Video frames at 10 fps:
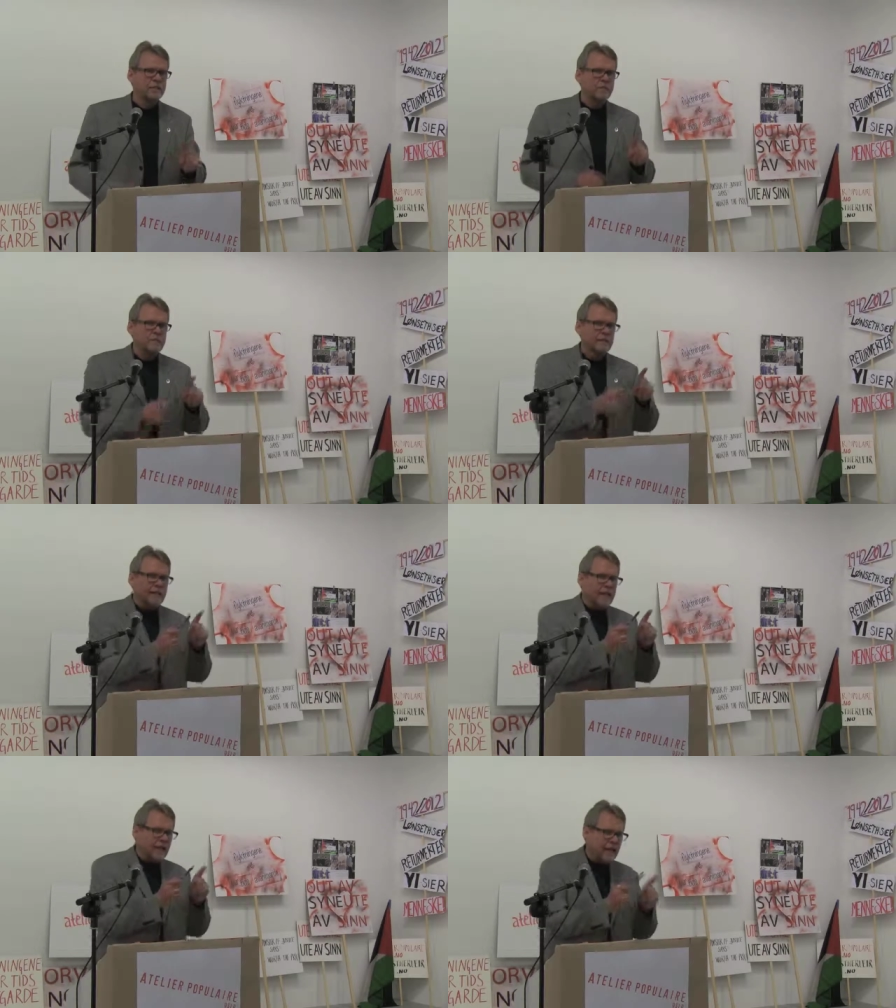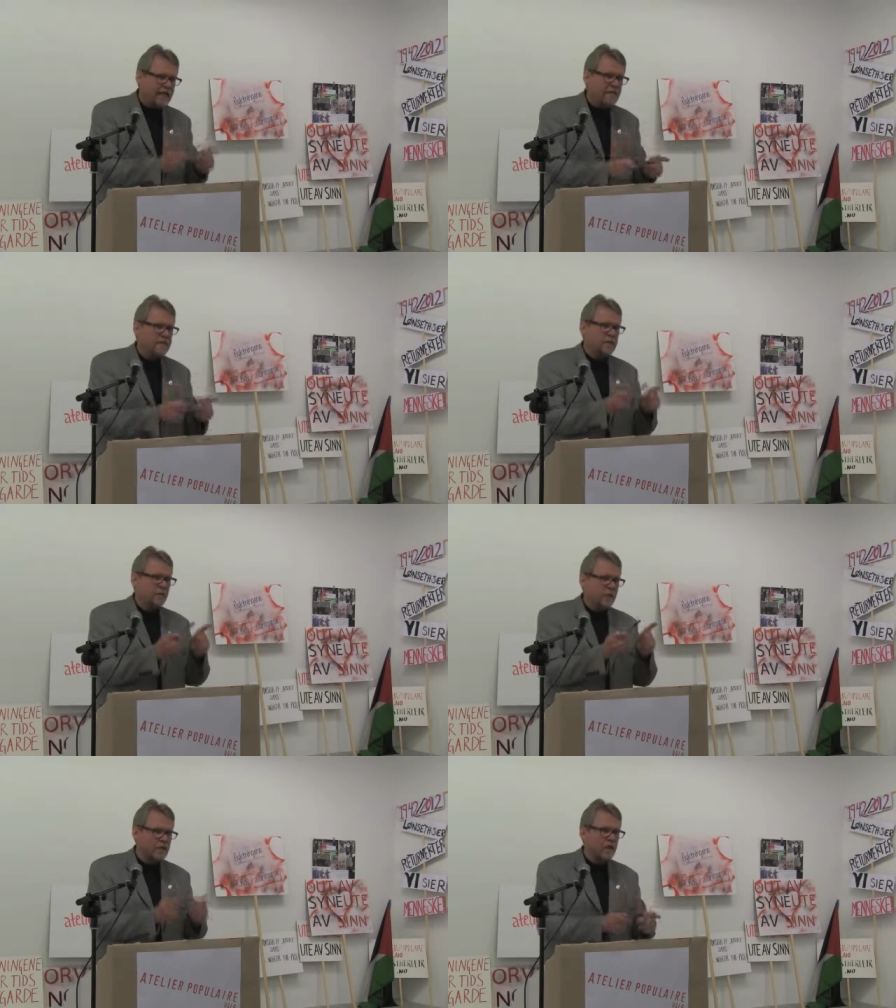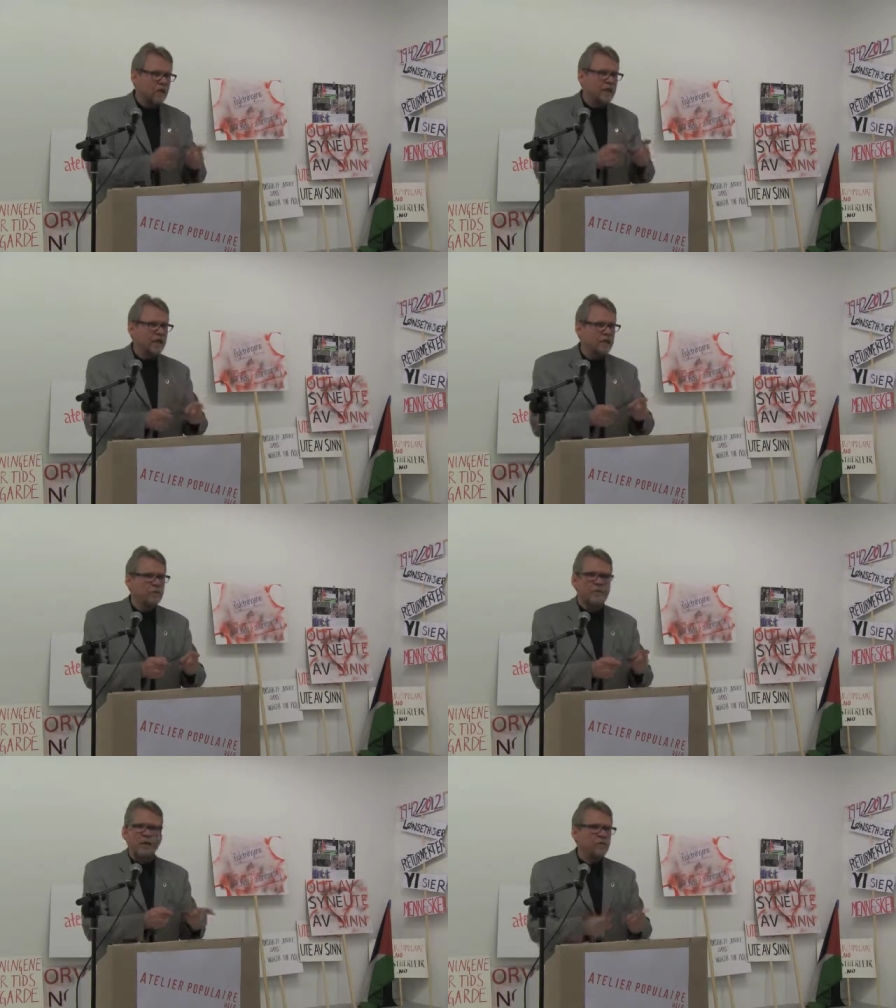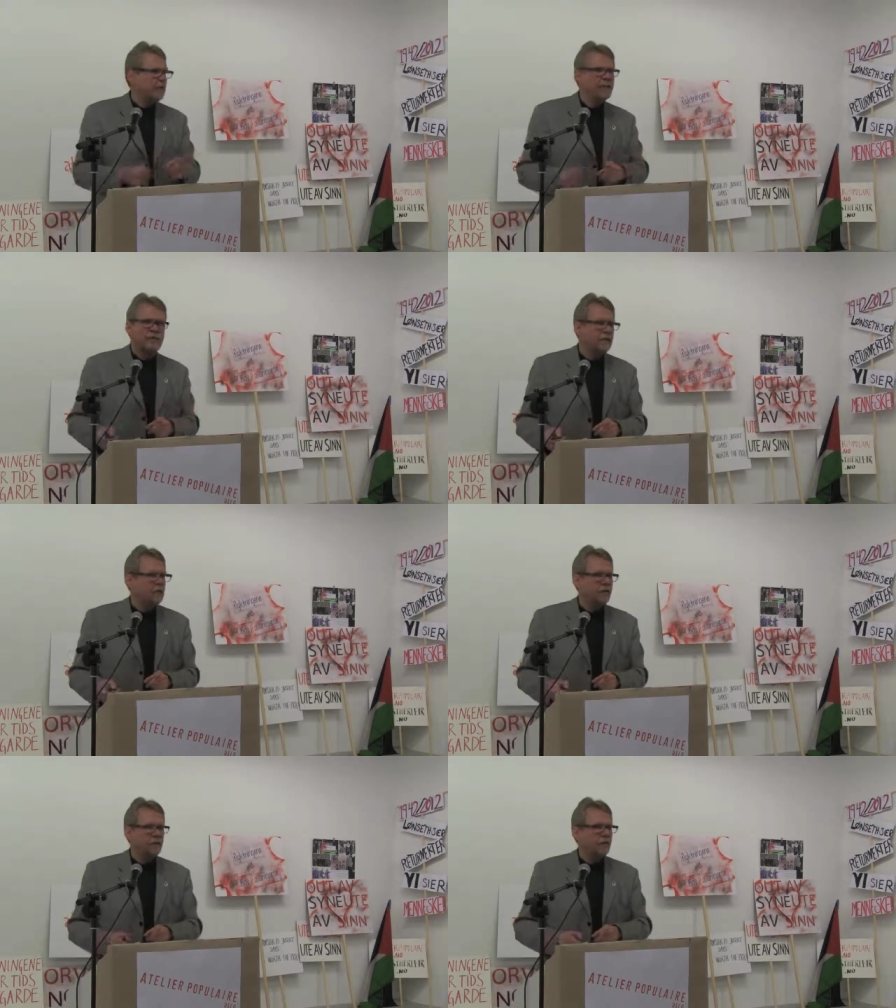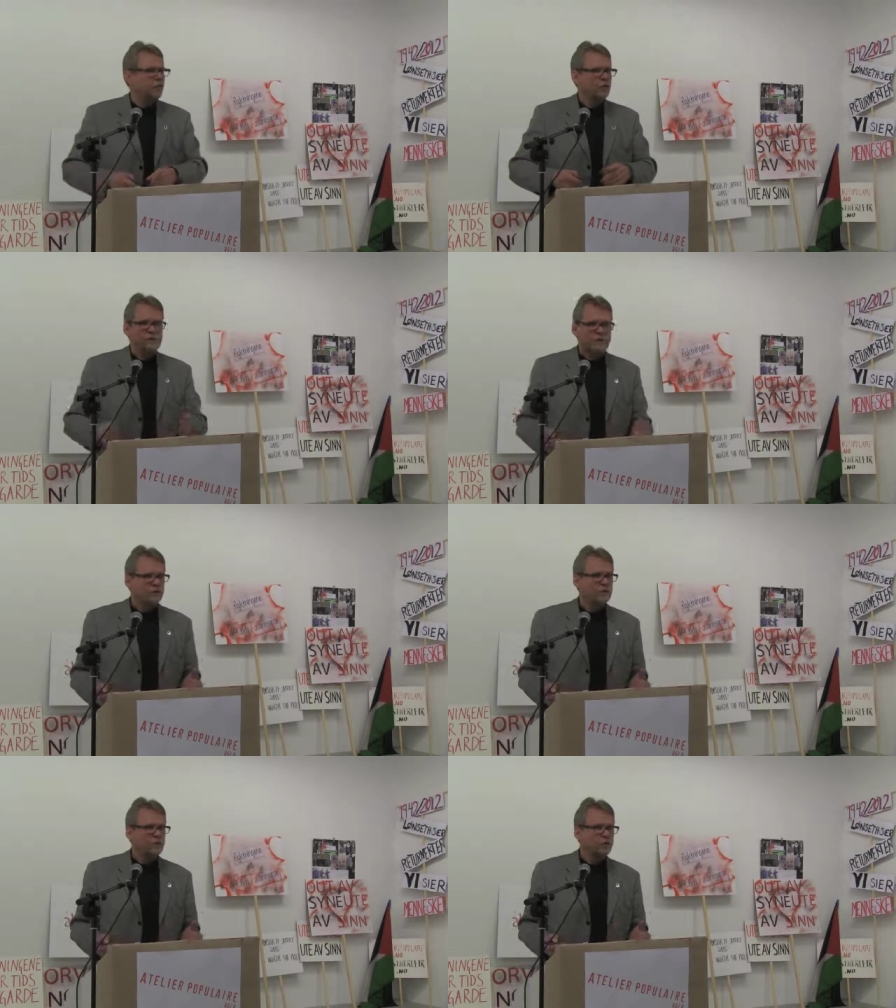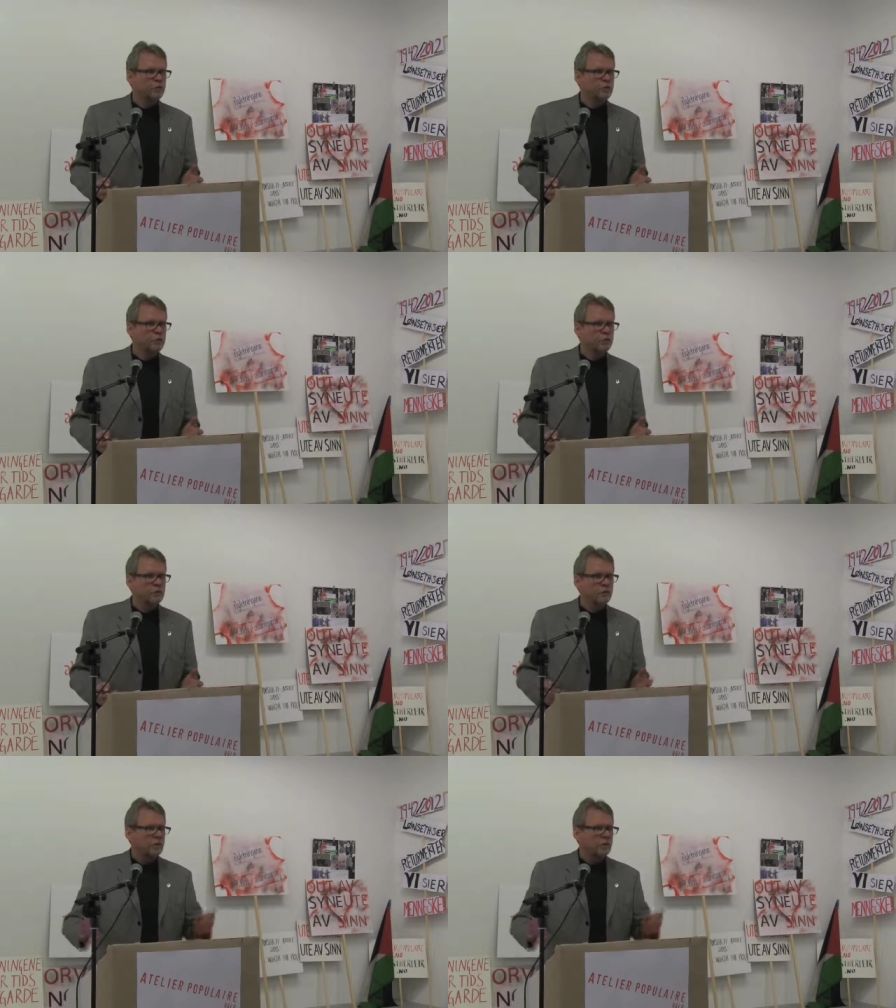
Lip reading: That means a situation without any foreseeable solution.